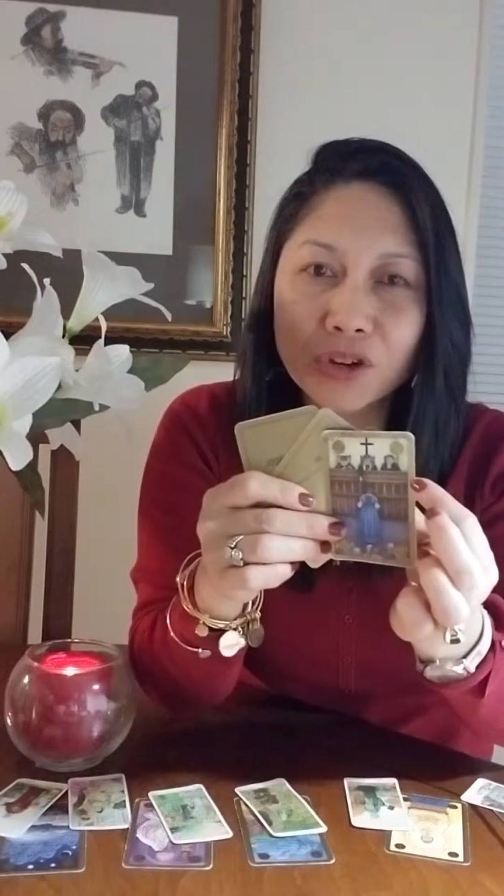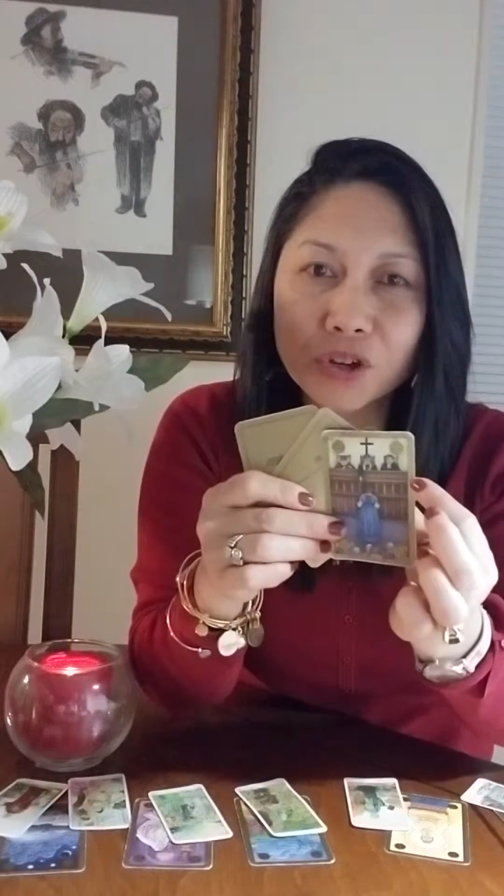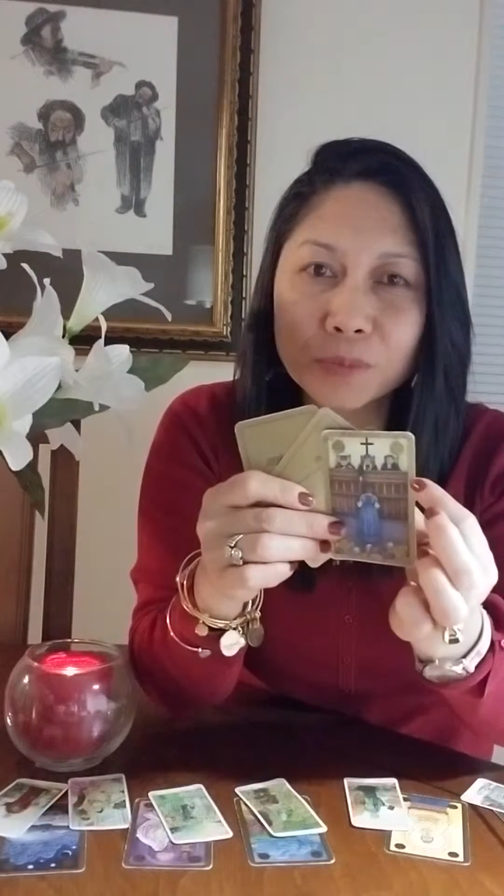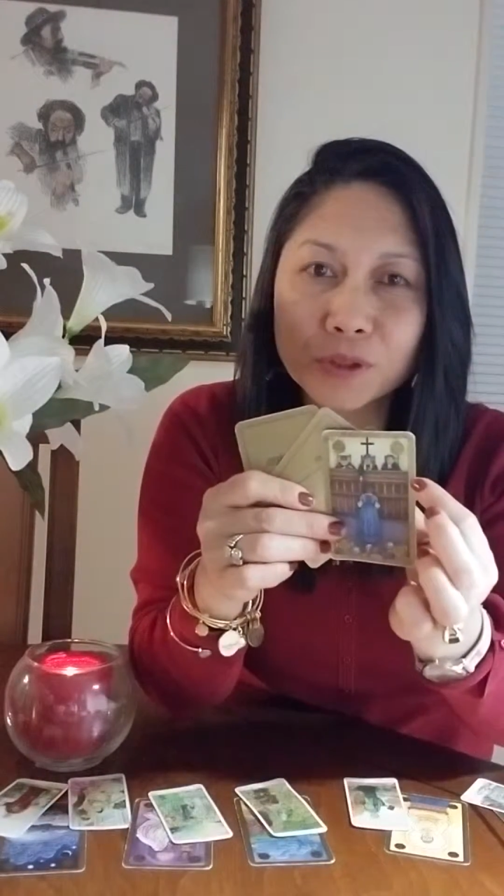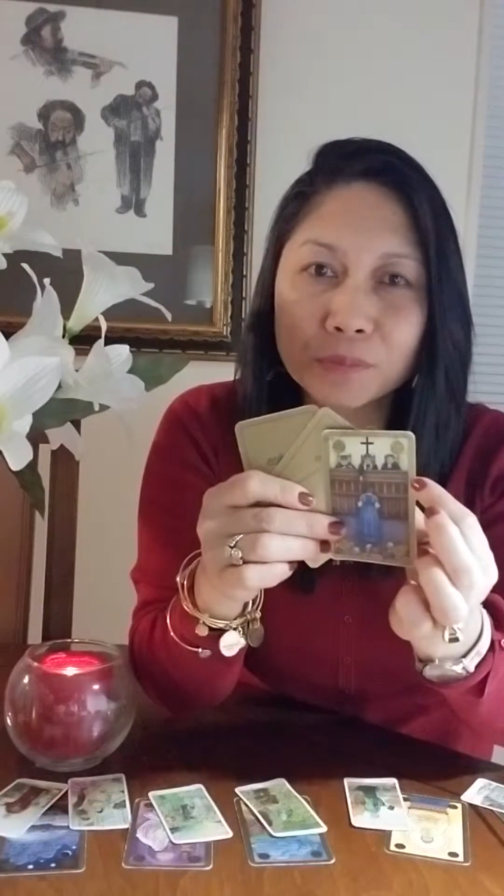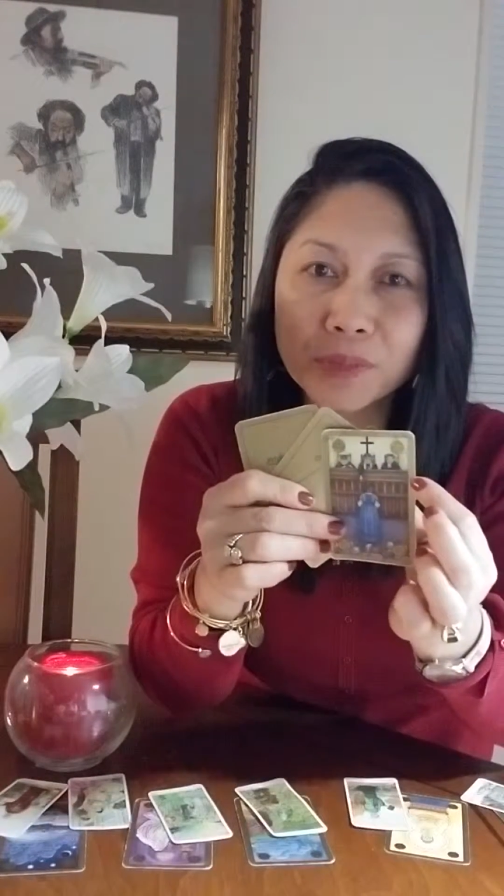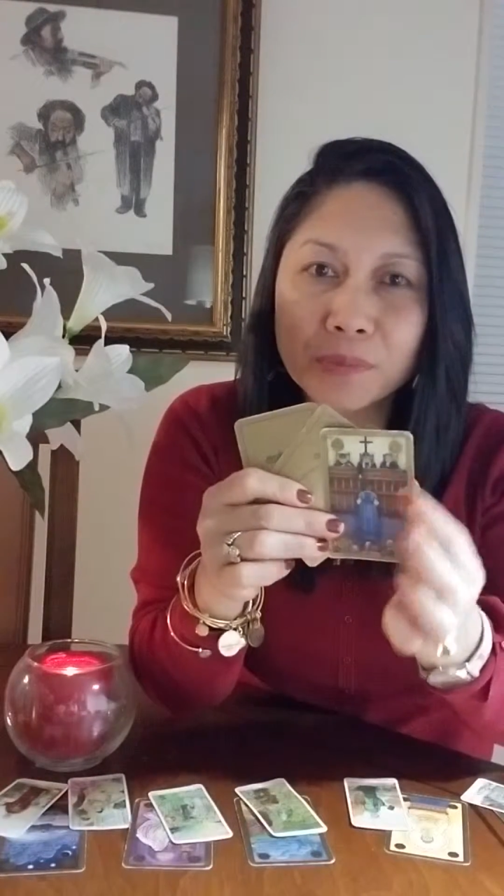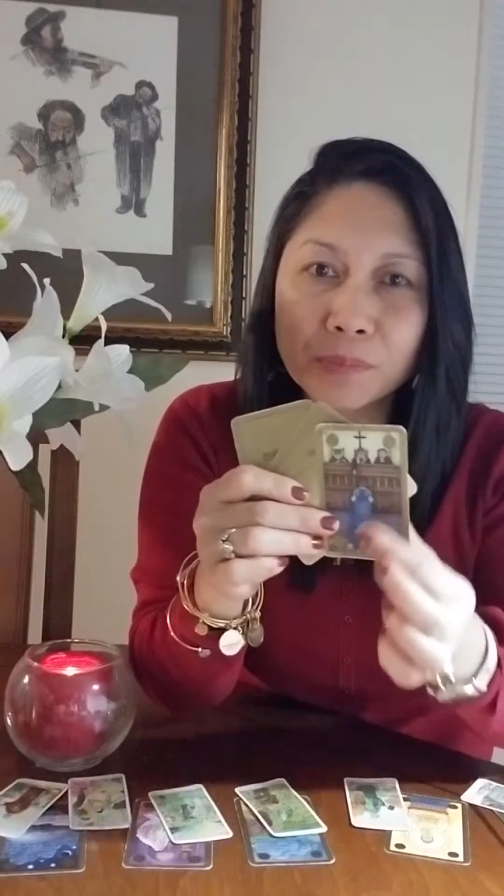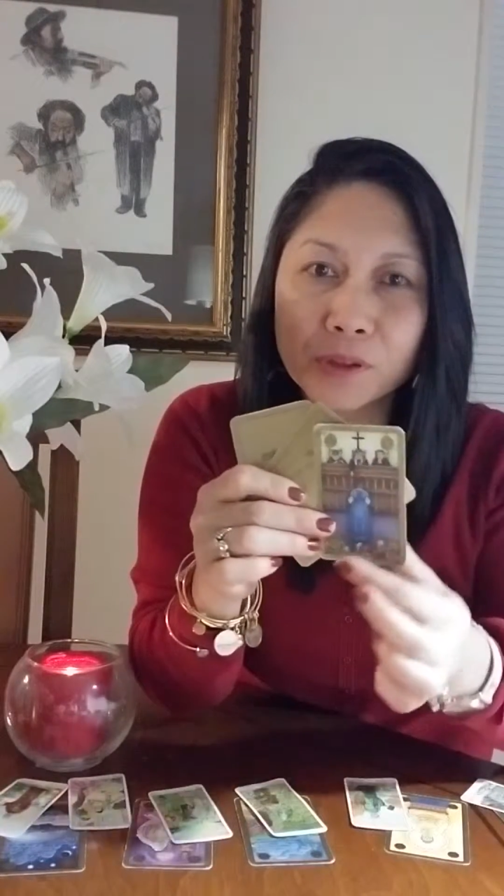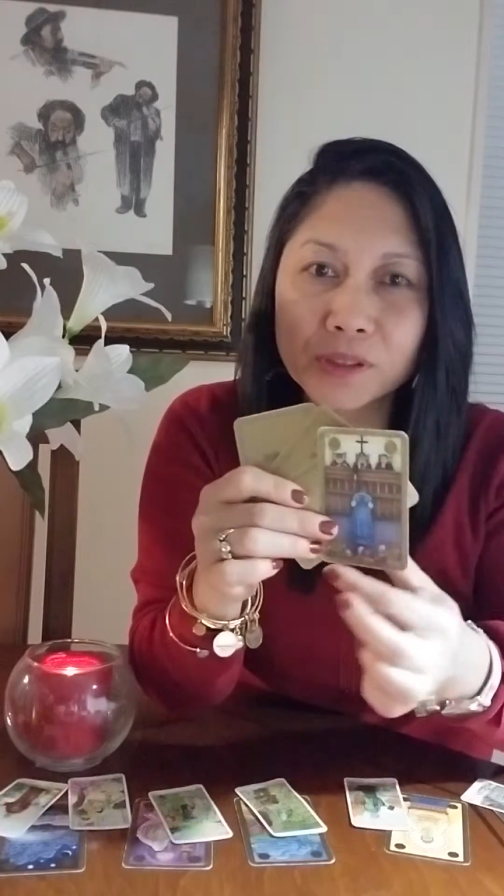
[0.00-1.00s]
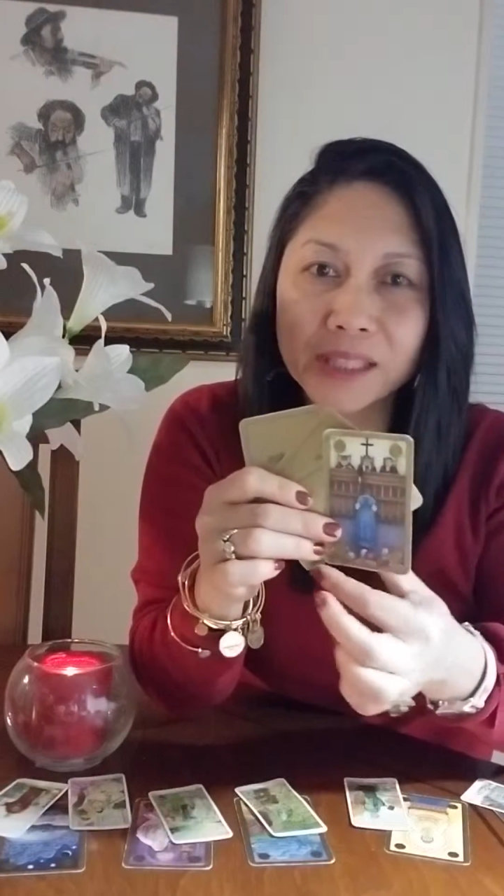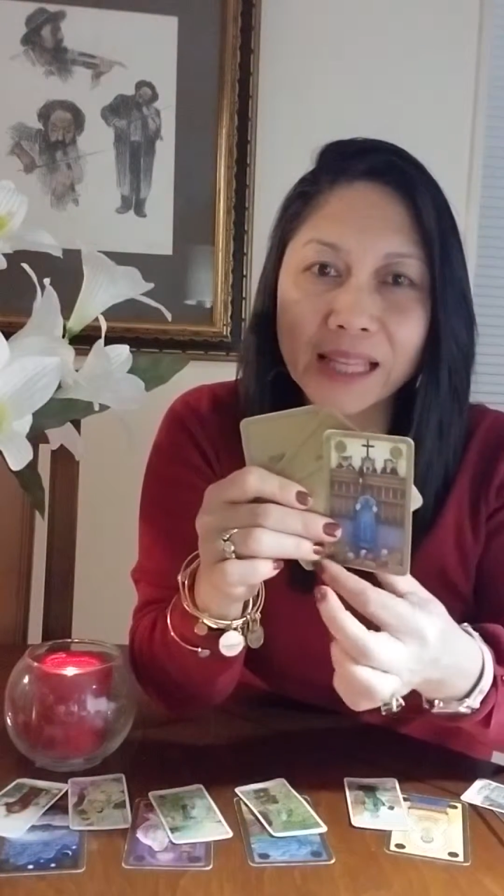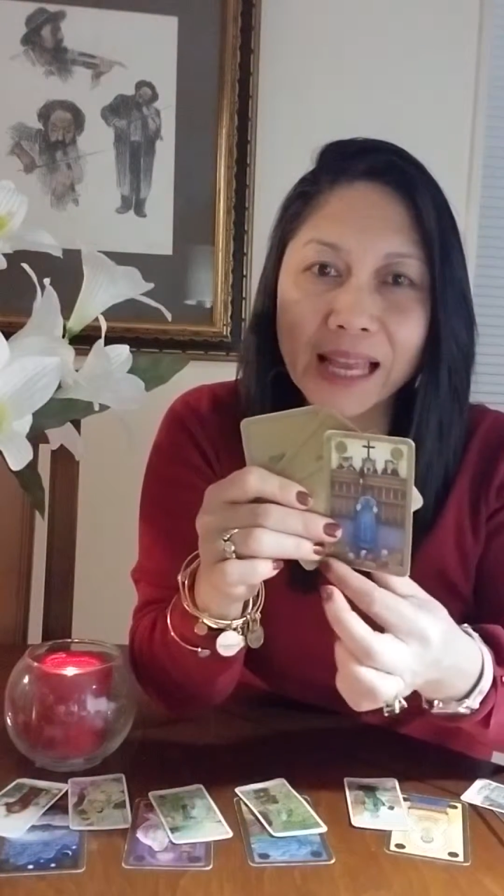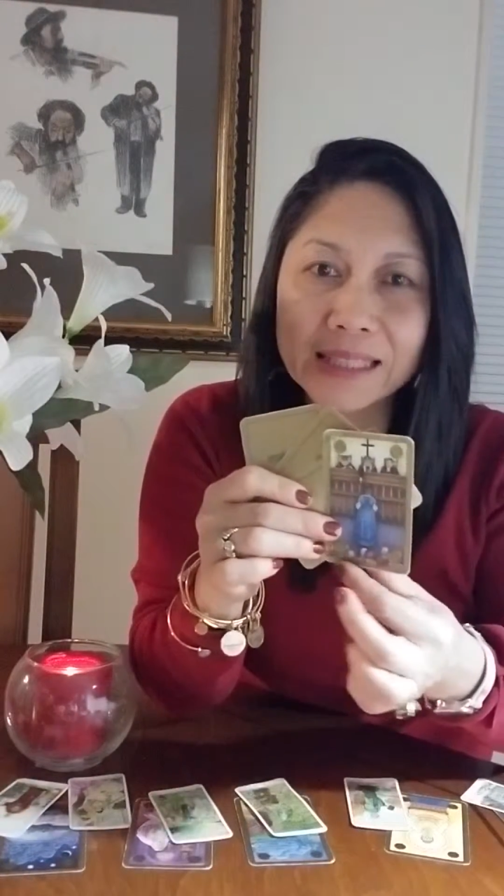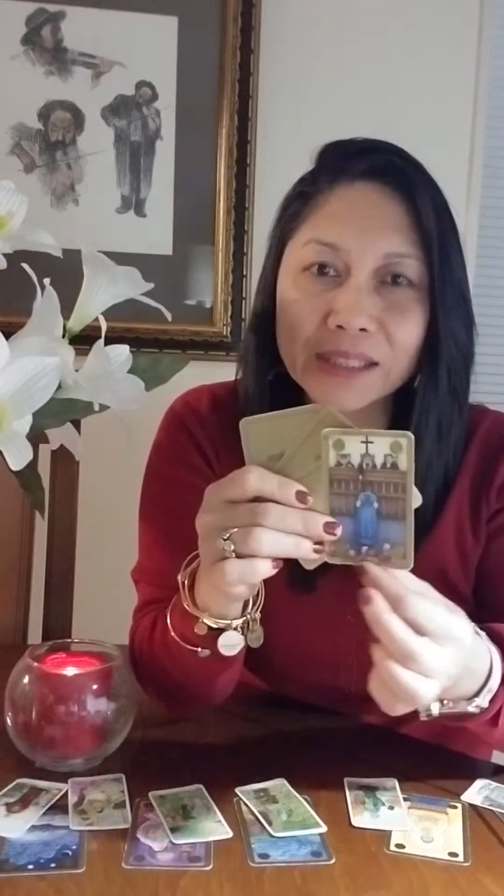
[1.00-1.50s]
groups of people that
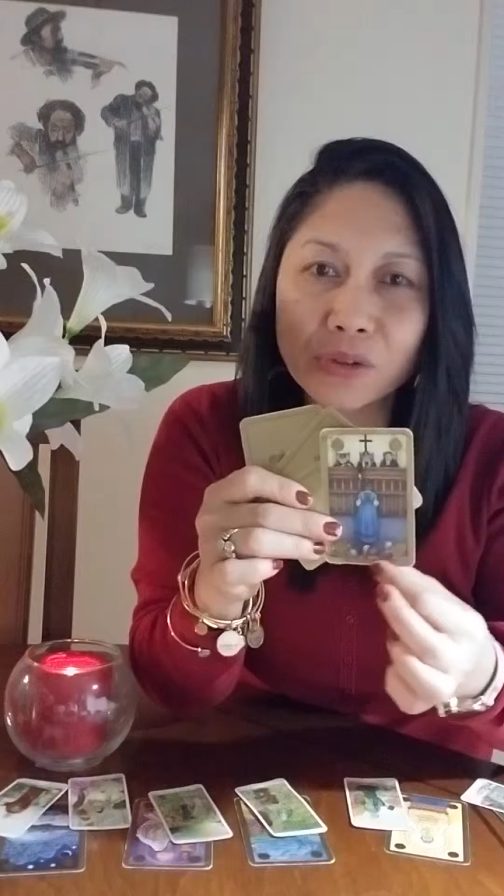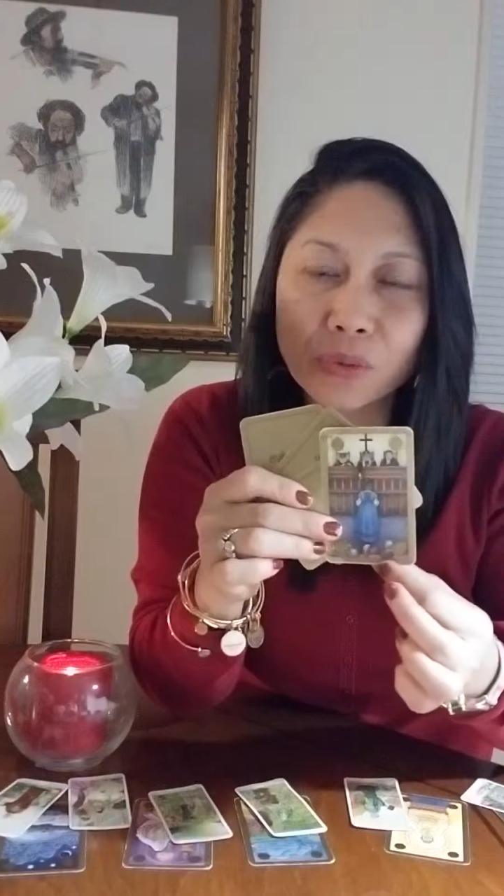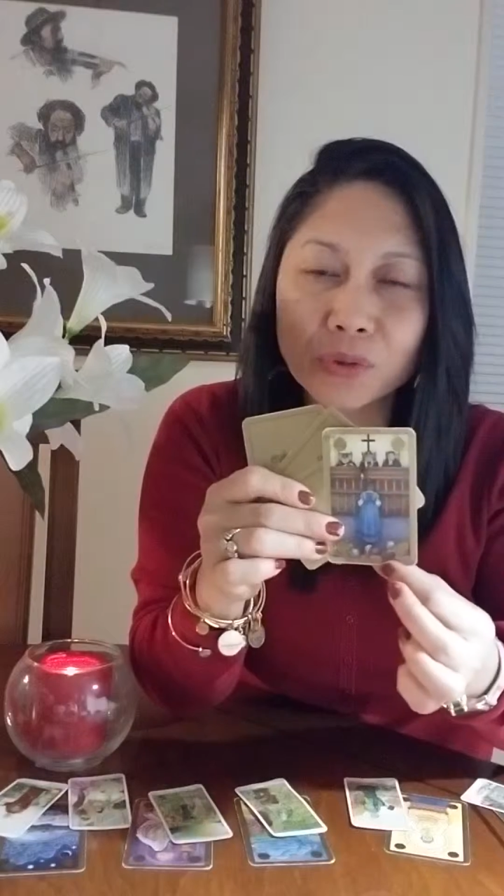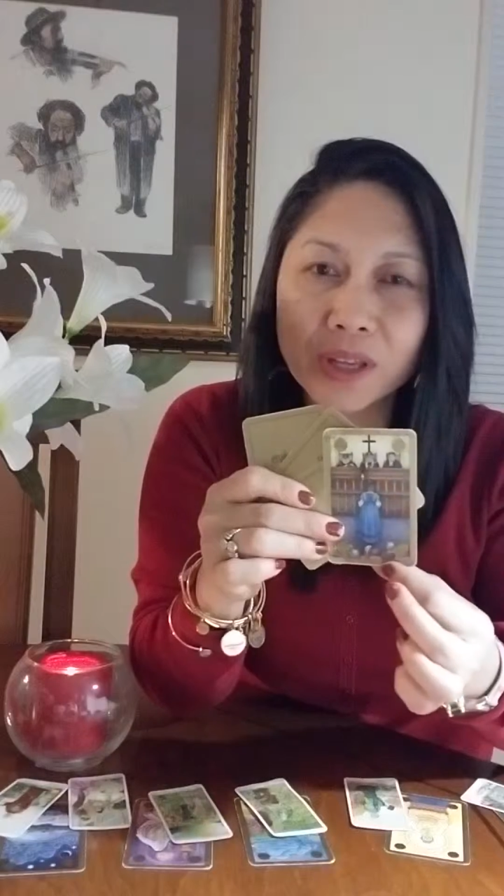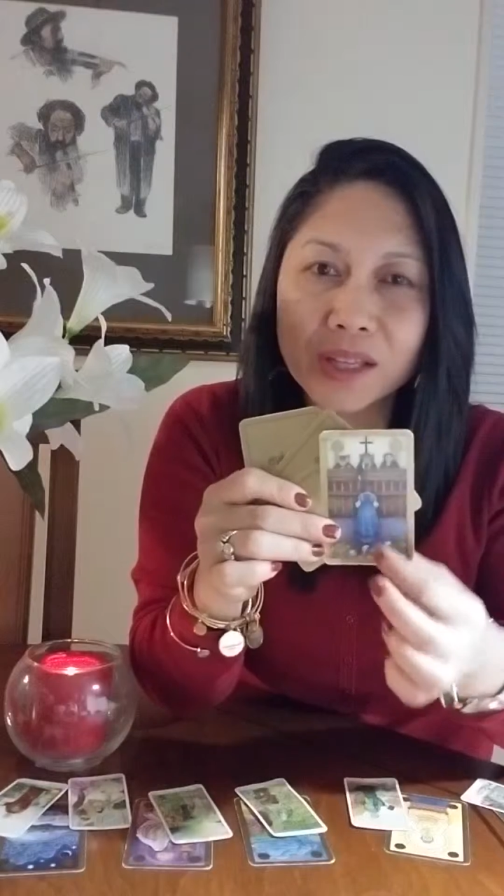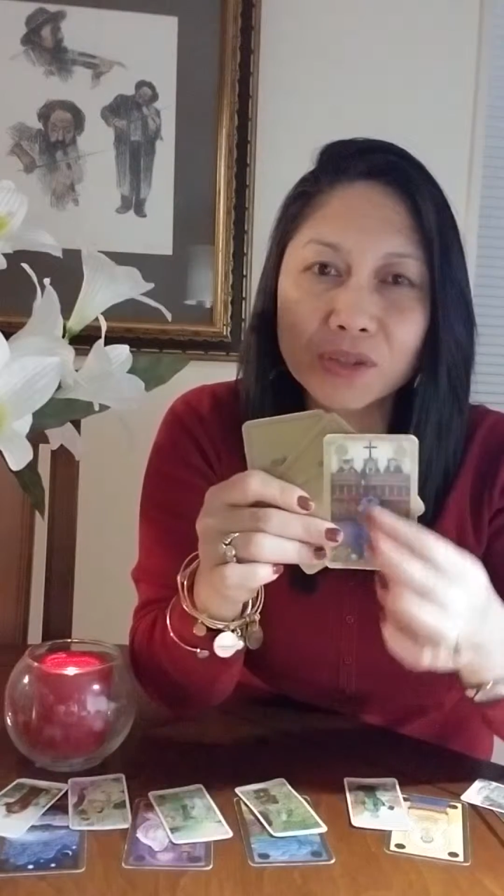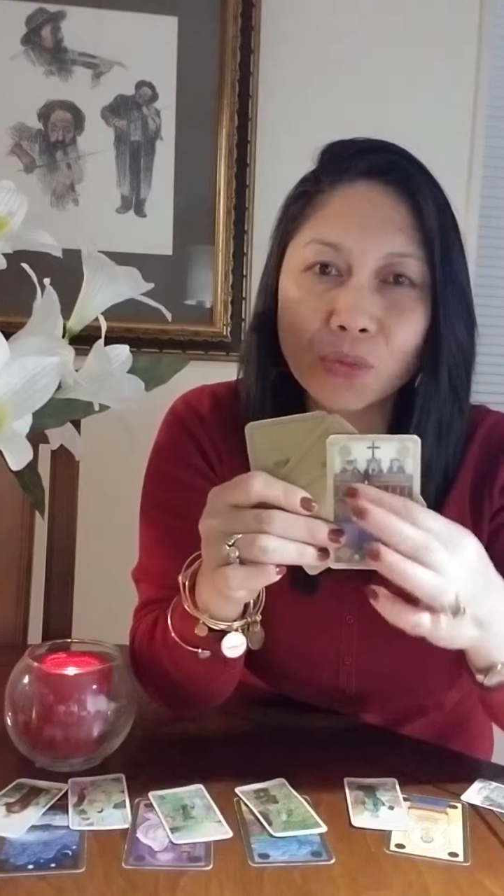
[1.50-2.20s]
has an audience